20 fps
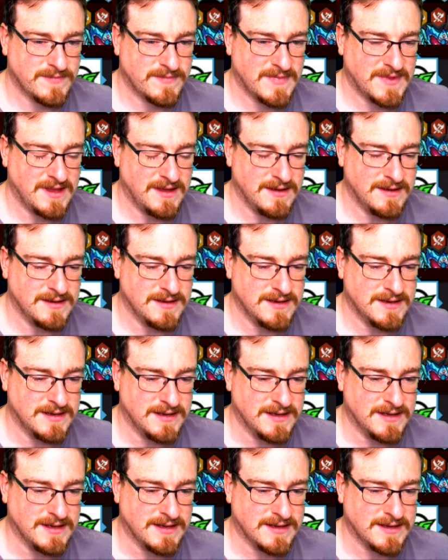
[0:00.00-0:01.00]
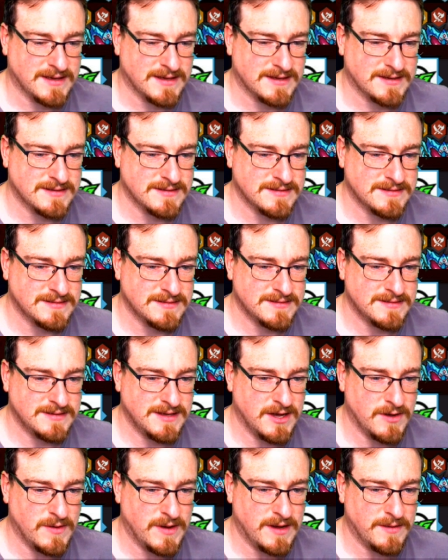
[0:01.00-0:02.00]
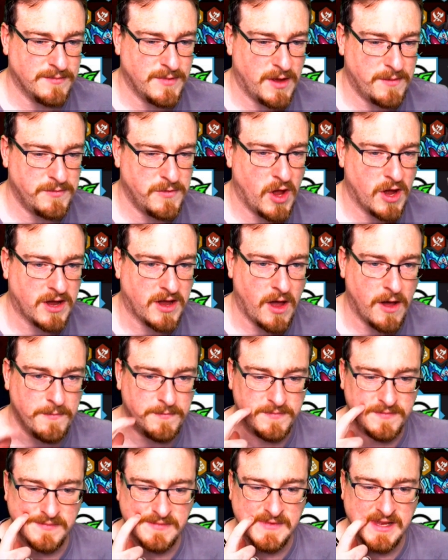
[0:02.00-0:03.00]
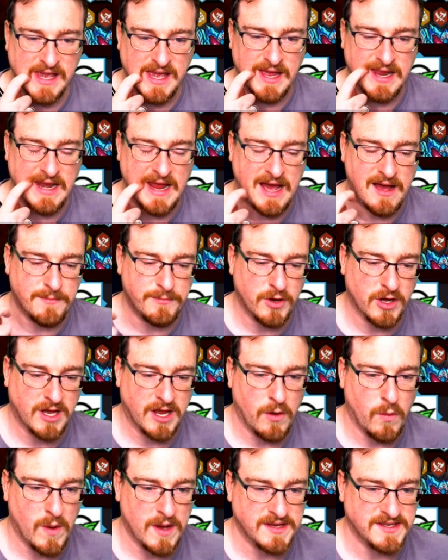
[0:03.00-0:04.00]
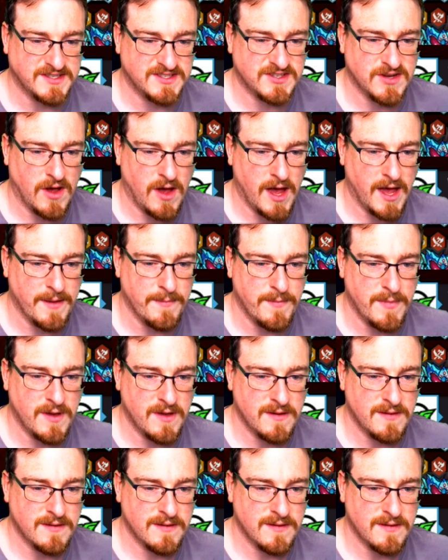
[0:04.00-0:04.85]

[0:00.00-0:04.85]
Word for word: Oh, I'm not. Yeah, no. I'm not gonna waste time.